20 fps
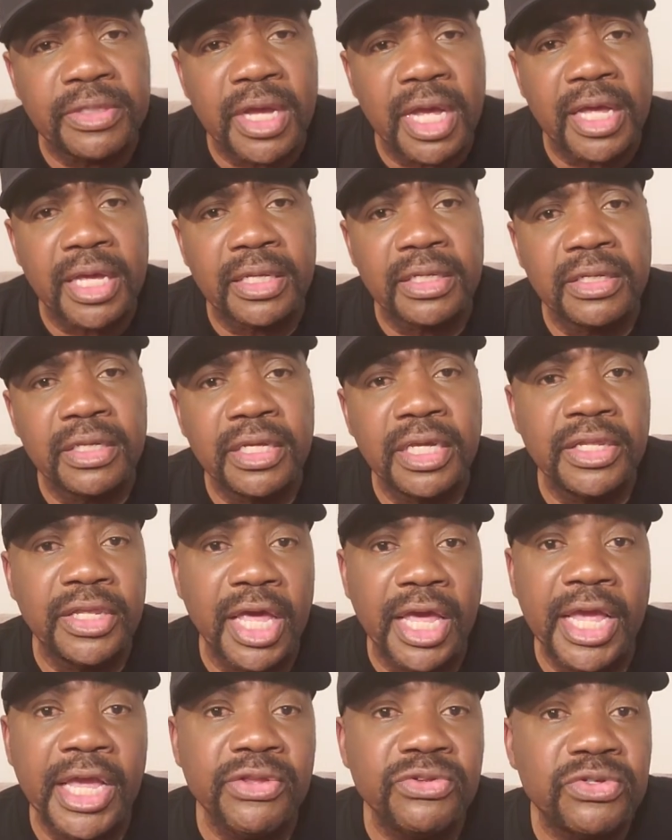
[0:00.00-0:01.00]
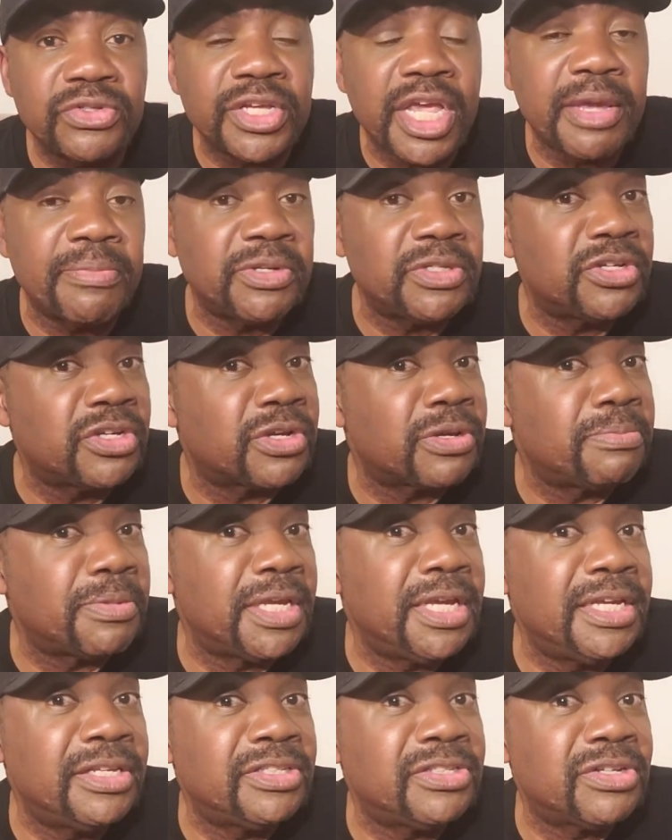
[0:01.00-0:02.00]
died, and the angels came and took him
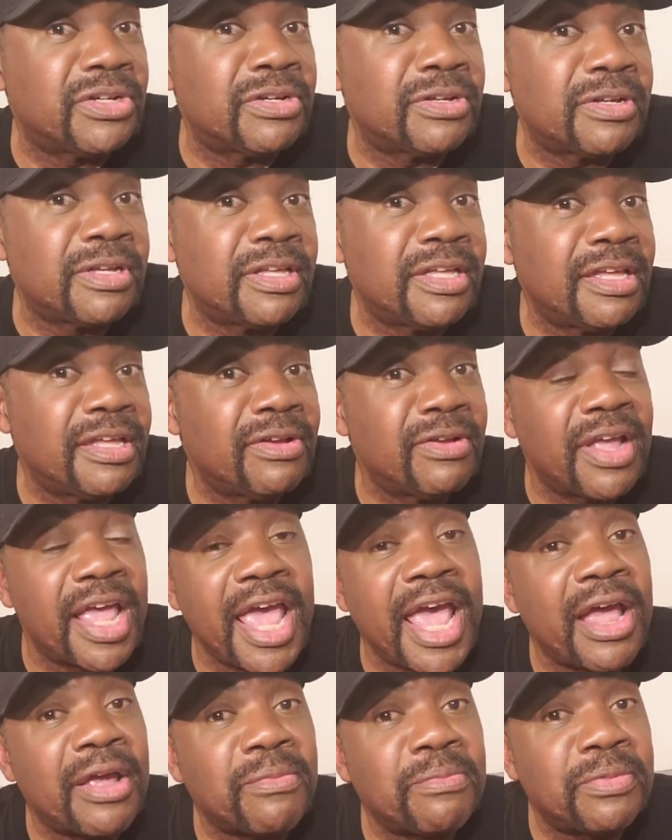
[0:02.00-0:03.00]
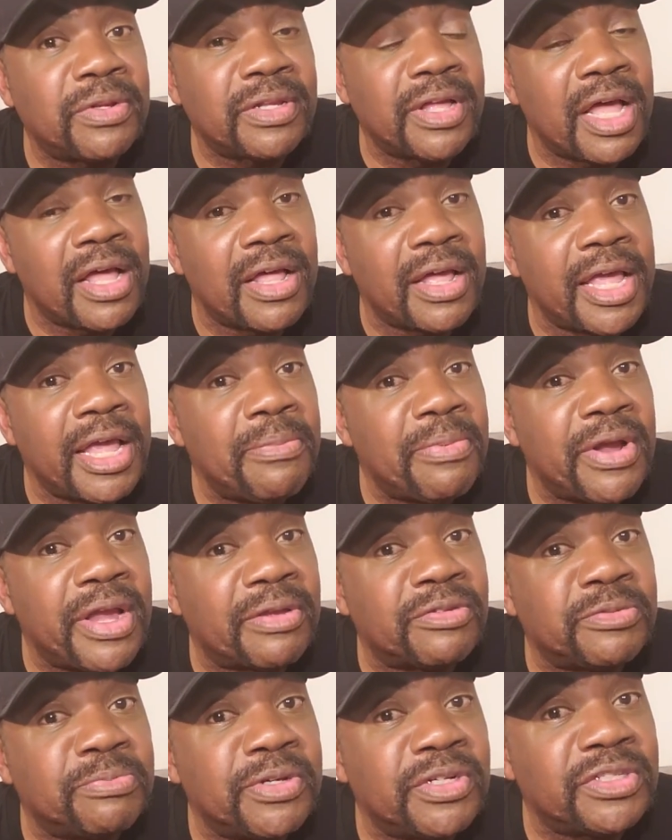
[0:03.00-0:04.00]
into
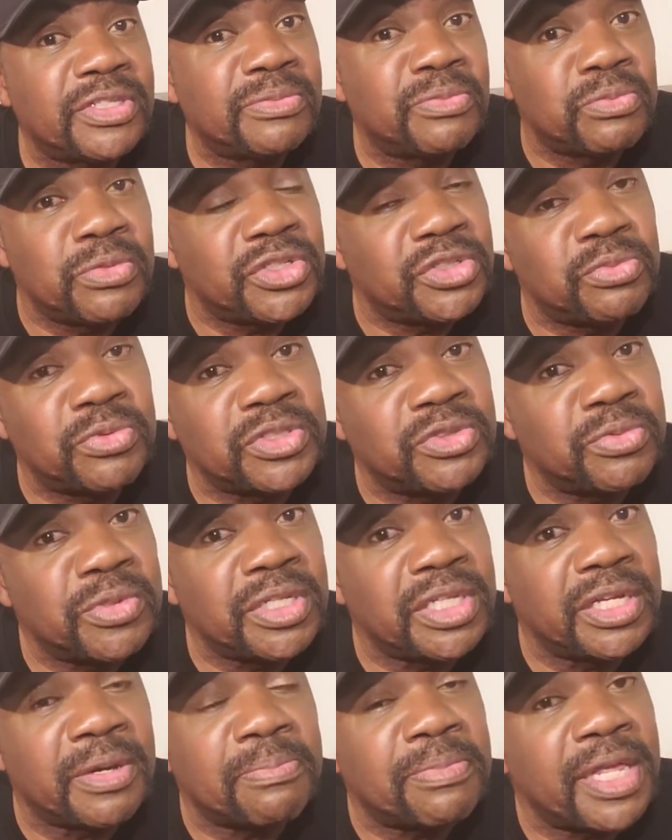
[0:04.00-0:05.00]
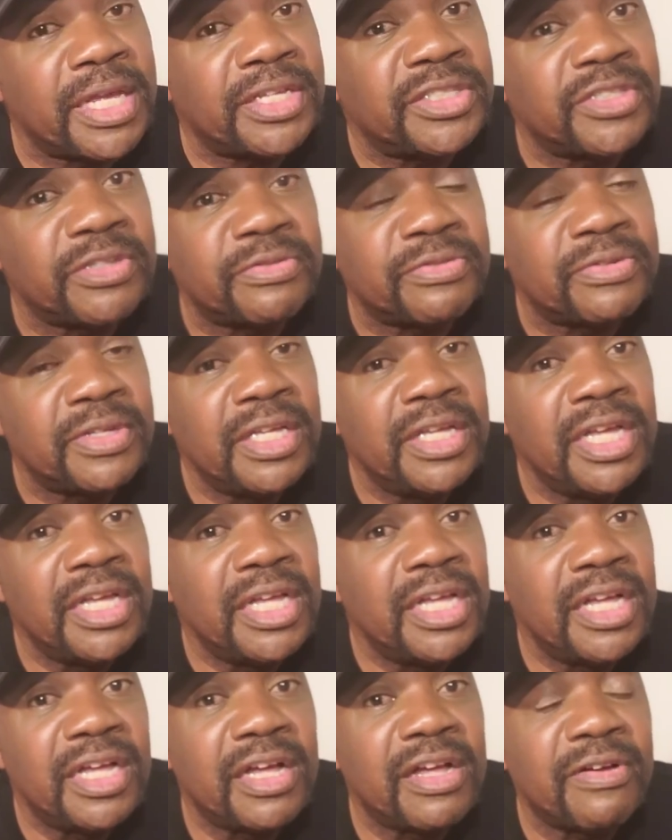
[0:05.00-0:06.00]
Abraham's bosom, which was really a place
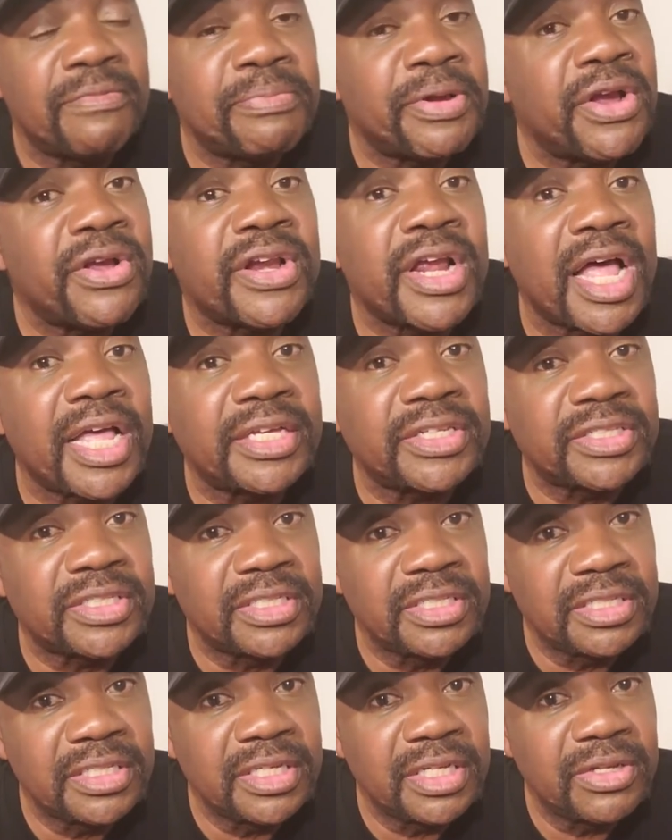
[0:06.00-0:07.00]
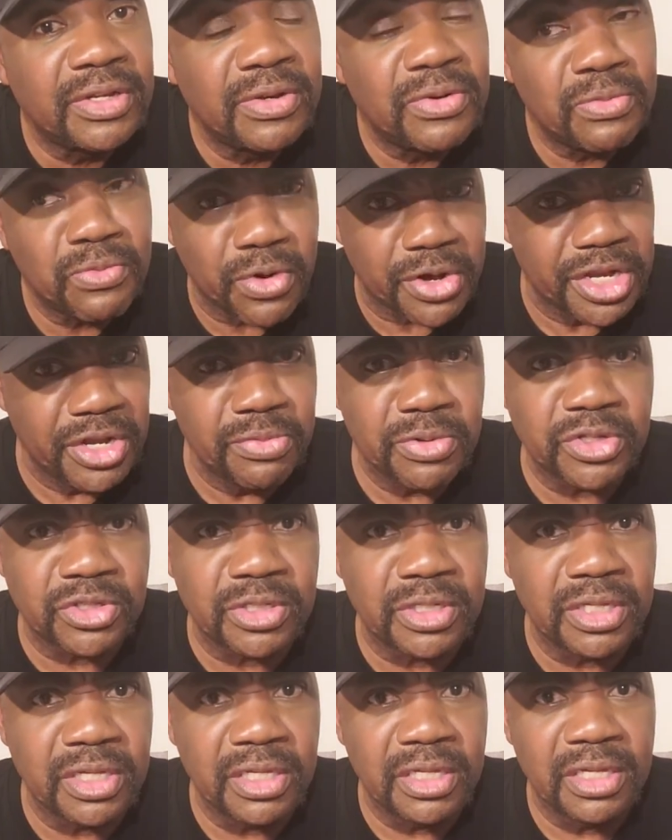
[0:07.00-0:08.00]
of paradise, where he
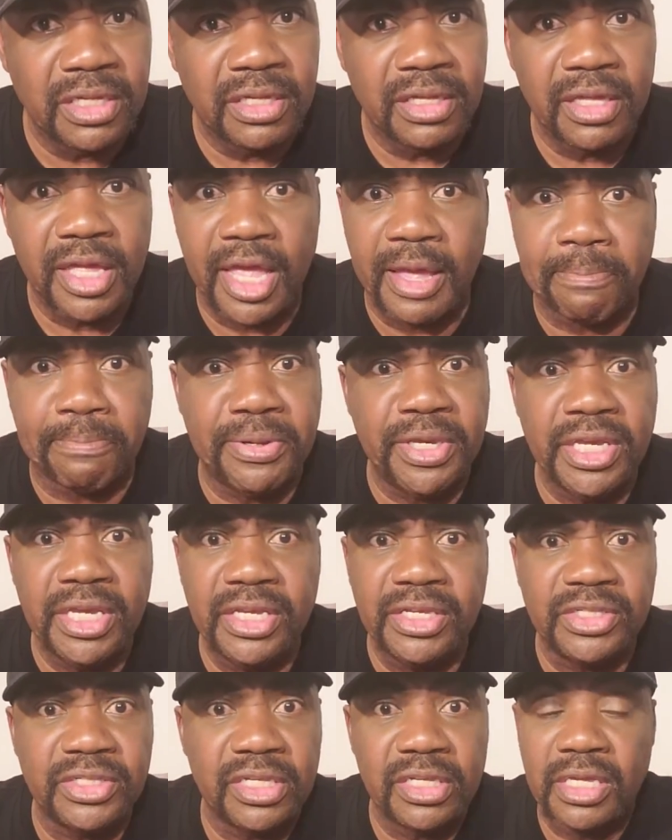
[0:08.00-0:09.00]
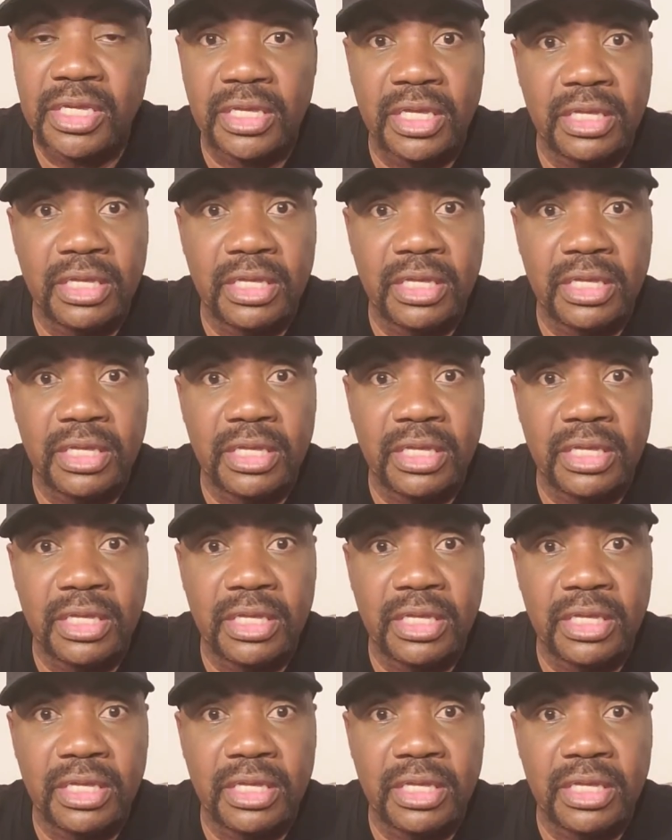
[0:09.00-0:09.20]
was at peace,